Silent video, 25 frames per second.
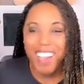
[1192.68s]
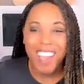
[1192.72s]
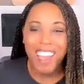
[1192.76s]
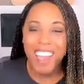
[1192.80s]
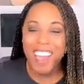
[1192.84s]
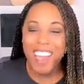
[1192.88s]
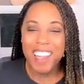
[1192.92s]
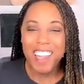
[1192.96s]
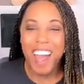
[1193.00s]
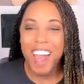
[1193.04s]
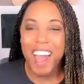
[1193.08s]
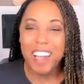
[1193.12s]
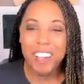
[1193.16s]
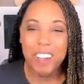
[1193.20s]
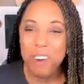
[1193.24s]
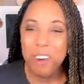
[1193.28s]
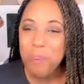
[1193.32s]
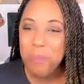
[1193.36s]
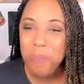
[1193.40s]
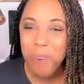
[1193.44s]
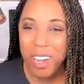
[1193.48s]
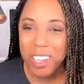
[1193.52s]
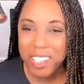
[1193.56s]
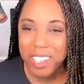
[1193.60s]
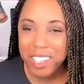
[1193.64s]
and I
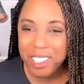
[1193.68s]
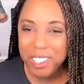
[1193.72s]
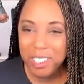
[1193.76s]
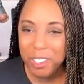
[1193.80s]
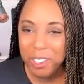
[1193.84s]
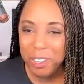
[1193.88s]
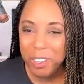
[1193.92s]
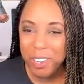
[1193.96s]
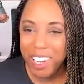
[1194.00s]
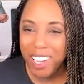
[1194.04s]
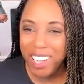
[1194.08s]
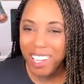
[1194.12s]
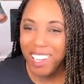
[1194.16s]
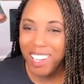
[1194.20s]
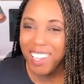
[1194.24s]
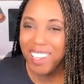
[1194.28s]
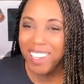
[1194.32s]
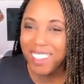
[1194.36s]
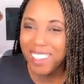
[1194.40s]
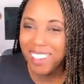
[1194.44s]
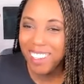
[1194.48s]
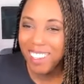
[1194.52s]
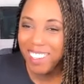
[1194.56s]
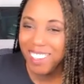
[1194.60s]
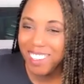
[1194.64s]
don't want to do it.
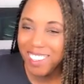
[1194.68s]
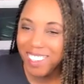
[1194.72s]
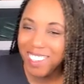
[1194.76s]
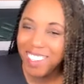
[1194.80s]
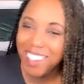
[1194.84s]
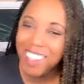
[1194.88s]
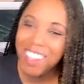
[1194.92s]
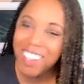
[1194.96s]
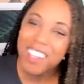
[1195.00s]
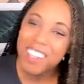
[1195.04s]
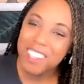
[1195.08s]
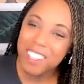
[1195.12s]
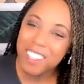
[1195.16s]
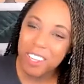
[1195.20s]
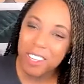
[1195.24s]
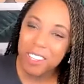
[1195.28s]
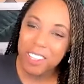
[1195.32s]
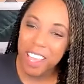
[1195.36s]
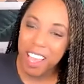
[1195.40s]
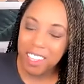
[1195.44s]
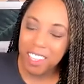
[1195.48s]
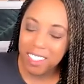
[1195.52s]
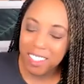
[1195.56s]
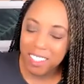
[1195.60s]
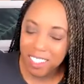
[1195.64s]
So
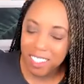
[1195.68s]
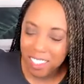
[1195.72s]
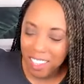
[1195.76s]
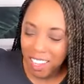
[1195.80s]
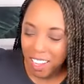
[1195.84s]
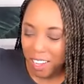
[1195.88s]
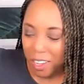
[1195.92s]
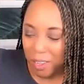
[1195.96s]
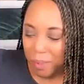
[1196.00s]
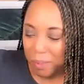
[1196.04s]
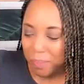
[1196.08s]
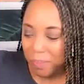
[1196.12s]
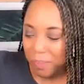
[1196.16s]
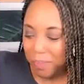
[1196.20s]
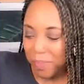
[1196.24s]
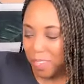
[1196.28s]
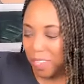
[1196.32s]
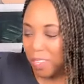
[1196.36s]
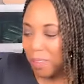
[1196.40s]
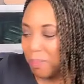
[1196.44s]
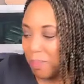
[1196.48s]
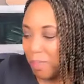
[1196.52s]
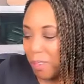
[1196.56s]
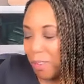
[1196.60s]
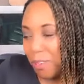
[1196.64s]
that's
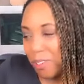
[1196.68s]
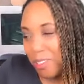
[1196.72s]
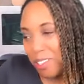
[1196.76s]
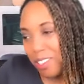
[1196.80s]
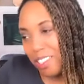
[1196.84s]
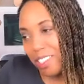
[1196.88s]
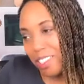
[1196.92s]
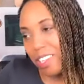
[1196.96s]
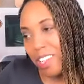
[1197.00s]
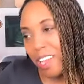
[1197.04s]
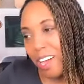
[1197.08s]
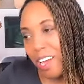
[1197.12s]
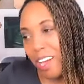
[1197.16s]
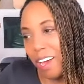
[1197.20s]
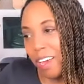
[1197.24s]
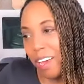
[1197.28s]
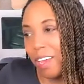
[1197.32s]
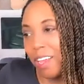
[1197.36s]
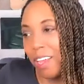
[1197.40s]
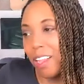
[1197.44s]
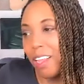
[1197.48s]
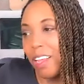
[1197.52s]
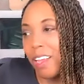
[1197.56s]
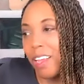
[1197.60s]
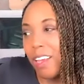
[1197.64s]
hypnosis
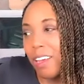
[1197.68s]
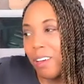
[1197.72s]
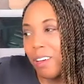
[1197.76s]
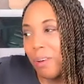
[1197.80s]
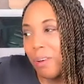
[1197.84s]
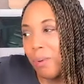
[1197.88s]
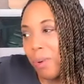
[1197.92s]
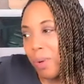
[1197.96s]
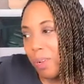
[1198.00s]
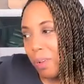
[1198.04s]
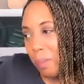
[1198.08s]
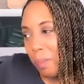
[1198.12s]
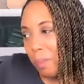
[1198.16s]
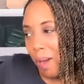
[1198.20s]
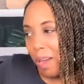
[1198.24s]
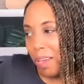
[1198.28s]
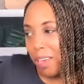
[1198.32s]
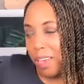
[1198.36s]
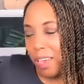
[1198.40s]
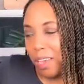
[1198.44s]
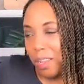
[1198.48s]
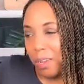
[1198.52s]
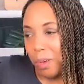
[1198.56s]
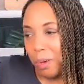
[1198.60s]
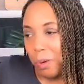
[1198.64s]
client. One of my
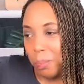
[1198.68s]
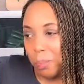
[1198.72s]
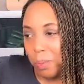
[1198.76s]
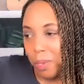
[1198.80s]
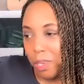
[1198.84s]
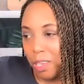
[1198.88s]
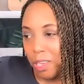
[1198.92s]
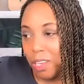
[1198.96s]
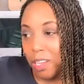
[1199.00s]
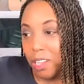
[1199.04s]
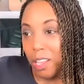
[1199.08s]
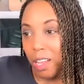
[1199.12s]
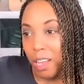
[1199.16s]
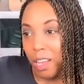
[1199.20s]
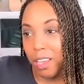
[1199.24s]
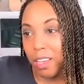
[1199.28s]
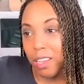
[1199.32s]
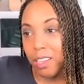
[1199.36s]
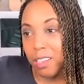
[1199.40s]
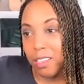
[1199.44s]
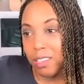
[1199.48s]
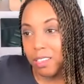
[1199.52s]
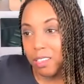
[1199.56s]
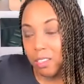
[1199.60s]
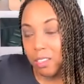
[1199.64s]
NLP
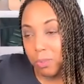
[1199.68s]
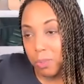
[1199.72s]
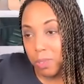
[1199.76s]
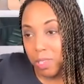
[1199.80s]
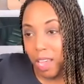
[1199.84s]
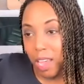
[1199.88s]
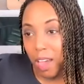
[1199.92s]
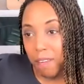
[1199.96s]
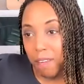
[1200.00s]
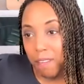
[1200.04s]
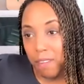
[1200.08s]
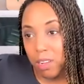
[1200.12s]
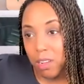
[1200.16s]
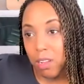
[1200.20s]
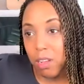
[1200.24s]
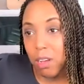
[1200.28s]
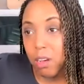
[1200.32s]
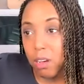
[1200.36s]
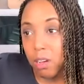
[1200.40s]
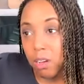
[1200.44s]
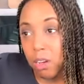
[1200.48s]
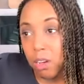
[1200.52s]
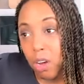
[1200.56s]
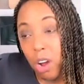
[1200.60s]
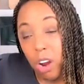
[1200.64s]
clients was having
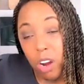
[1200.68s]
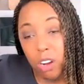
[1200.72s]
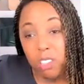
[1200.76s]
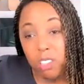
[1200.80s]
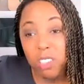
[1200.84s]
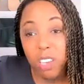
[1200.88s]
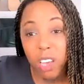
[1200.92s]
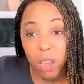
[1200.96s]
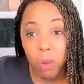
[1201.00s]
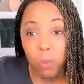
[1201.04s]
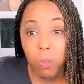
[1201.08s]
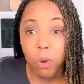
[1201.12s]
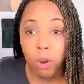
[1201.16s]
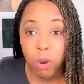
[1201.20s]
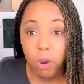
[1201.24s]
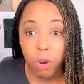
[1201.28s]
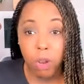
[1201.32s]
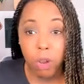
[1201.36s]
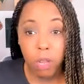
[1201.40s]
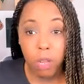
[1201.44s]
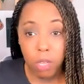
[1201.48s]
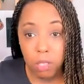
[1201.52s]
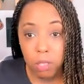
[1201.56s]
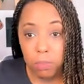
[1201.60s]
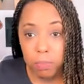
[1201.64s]
a hard time with
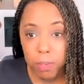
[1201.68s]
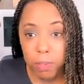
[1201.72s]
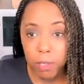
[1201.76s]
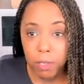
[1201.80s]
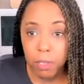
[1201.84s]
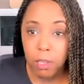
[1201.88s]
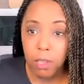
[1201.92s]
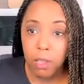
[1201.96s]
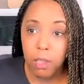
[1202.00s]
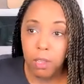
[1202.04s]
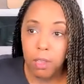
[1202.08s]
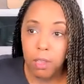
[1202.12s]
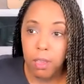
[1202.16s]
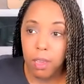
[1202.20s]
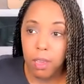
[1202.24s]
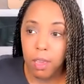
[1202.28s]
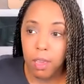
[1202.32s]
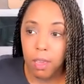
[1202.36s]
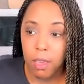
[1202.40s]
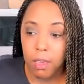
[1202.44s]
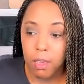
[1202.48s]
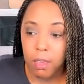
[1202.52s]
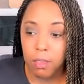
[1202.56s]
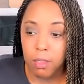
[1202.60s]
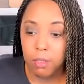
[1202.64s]
her husband,
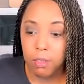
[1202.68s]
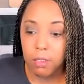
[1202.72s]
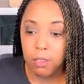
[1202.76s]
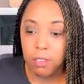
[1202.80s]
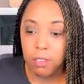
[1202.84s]
and